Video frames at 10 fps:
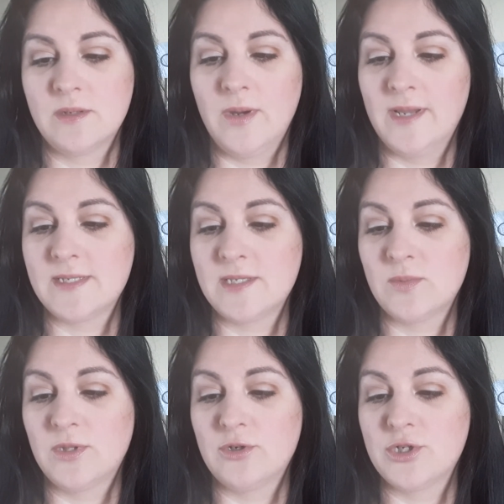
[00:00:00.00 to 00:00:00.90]
so I guess
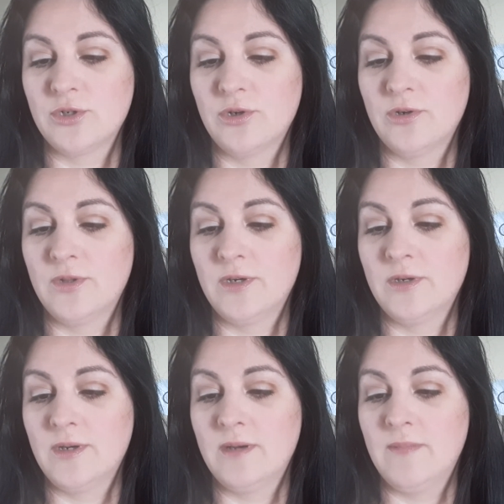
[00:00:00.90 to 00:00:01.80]
that's with their sugar,
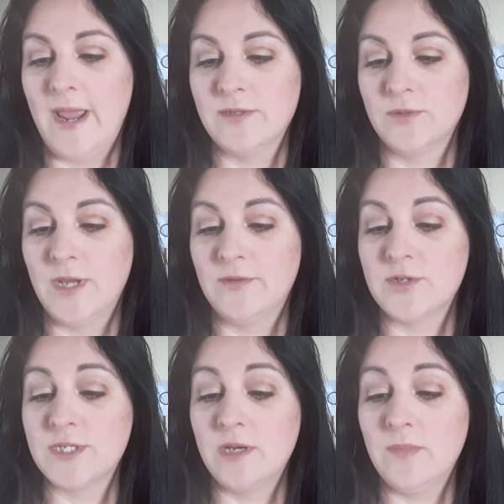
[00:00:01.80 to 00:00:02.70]
their hazelnut,
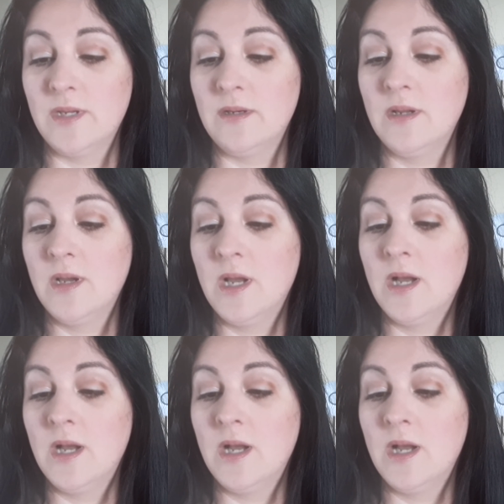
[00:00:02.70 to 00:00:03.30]
there's cinnamon,